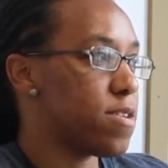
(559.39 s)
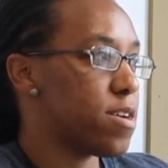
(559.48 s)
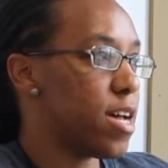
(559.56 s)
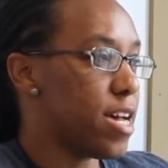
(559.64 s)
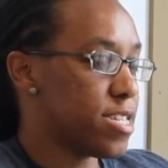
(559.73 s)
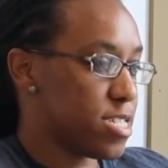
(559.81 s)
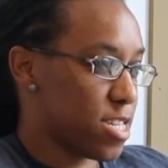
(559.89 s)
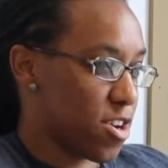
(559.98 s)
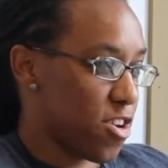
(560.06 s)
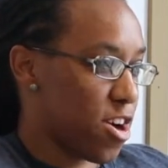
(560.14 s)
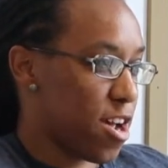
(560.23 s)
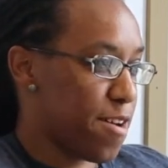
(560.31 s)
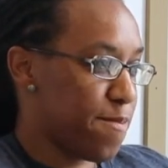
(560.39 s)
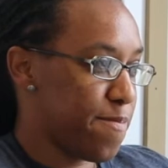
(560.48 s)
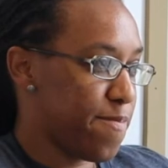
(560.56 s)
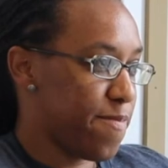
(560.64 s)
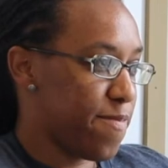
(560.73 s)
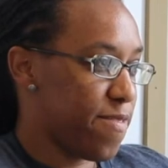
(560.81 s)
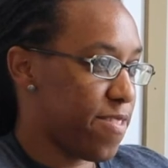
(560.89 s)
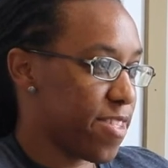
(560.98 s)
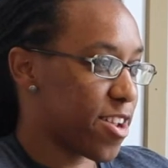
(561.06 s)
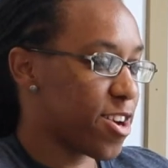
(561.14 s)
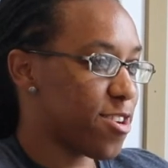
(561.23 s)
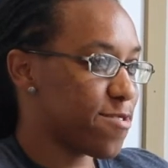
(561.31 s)
Instagram,
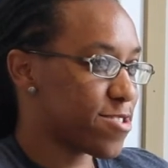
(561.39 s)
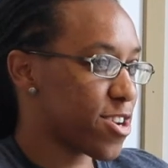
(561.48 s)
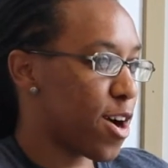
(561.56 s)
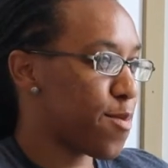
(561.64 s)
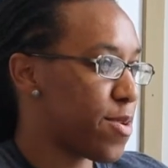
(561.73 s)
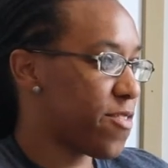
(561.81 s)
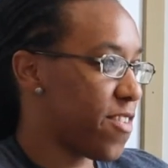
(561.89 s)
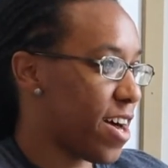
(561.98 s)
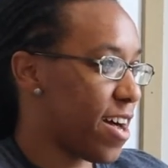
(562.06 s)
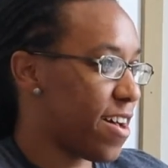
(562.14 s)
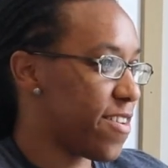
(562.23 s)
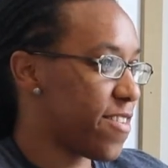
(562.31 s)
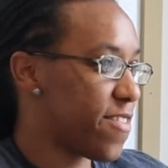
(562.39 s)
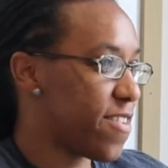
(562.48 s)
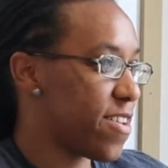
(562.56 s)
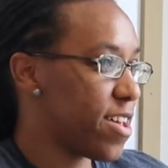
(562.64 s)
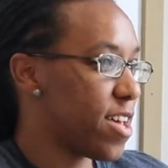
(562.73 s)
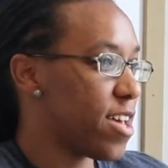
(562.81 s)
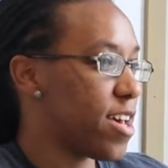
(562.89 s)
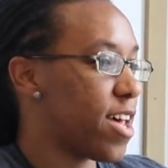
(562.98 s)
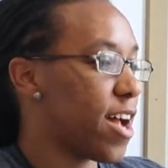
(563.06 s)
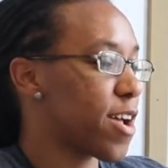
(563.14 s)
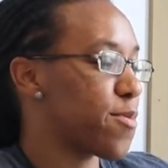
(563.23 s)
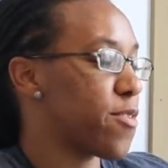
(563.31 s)
Coach Carmen 5, and I
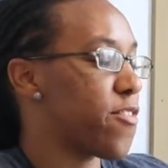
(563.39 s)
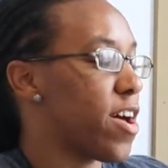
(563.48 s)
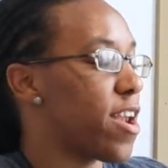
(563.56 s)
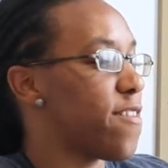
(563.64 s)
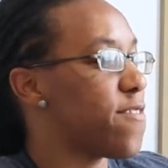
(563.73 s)
can be found on,